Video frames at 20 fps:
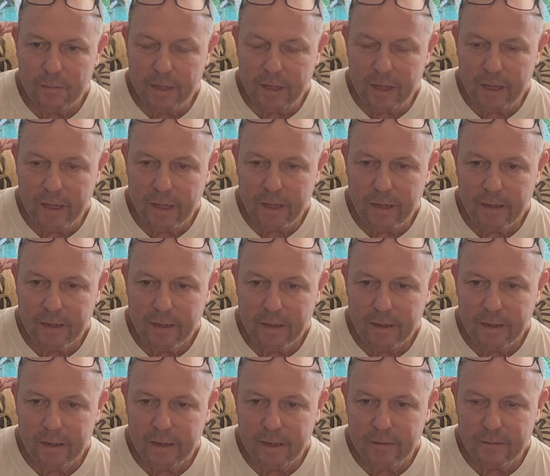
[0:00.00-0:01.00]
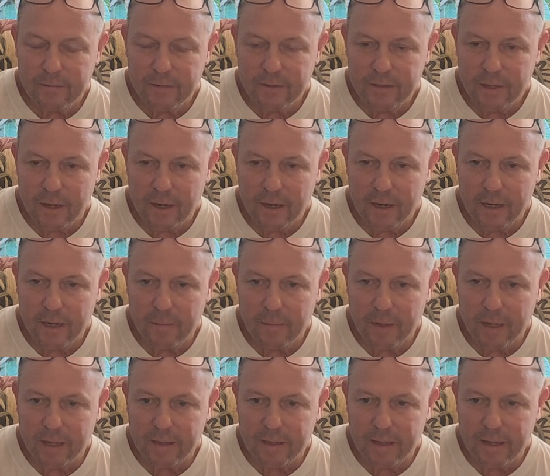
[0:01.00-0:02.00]
again for talking
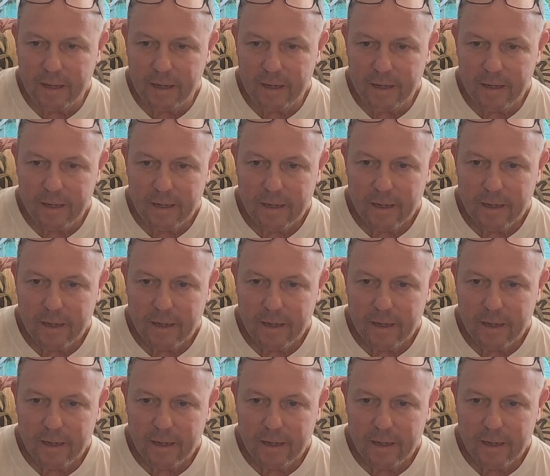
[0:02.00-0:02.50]
about that.